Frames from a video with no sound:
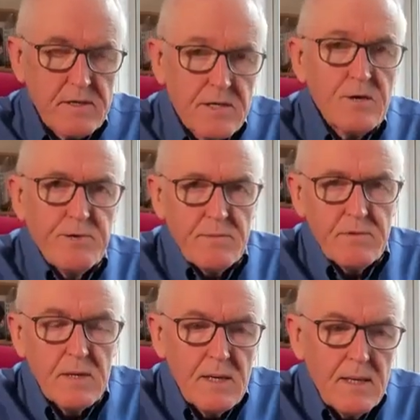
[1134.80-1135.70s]
kill
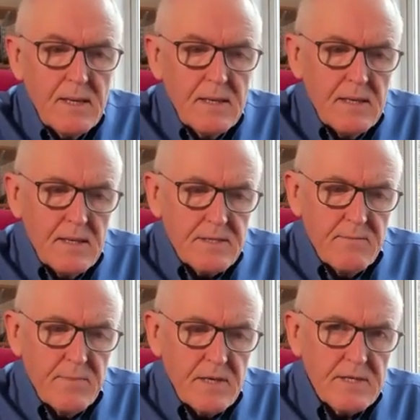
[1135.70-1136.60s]
people.
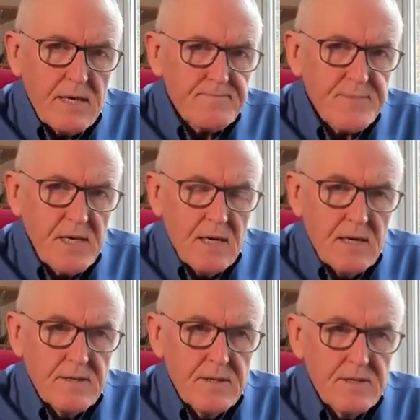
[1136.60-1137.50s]
Simple as that.
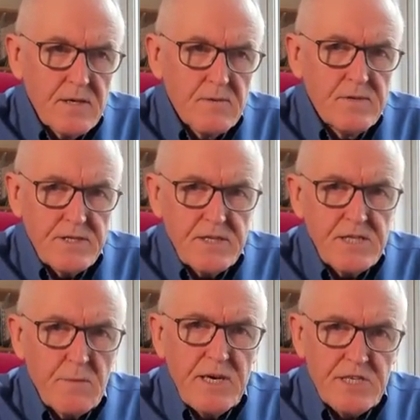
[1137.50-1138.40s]
So this
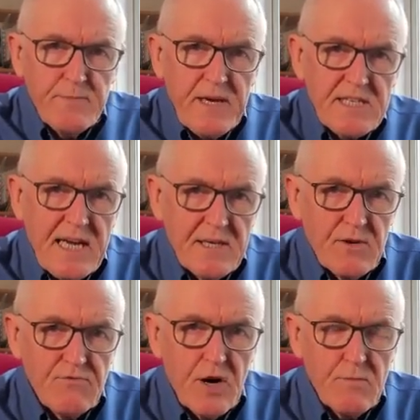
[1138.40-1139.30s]
appears to be a
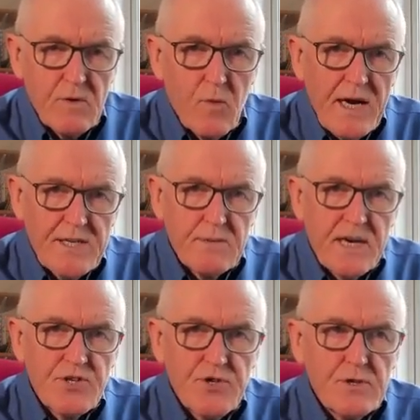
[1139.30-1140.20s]
standard Roman way to
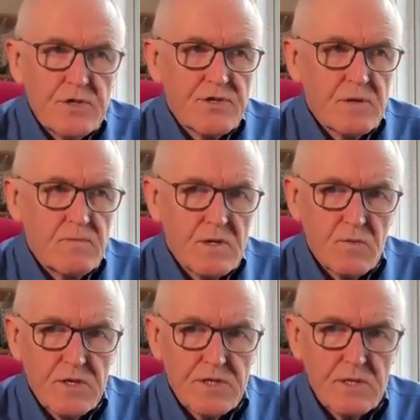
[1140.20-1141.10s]
make sure that someone
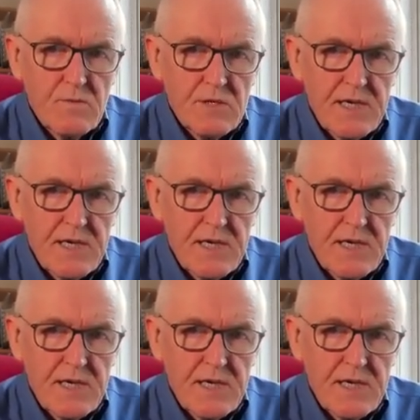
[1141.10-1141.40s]
was